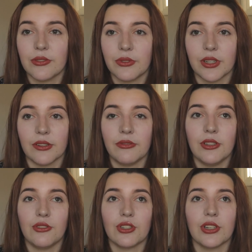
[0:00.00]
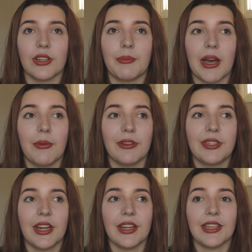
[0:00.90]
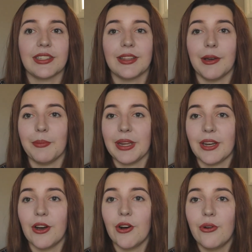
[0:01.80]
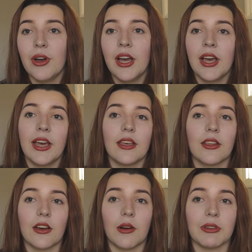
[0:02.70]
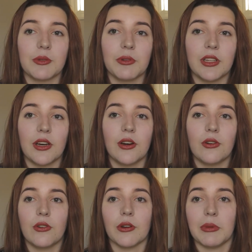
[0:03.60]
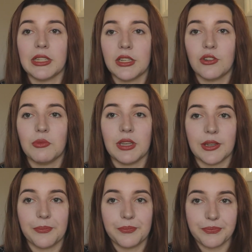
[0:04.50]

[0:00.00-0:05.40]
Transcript: for future Bible studies, let me know in the comments below or message me.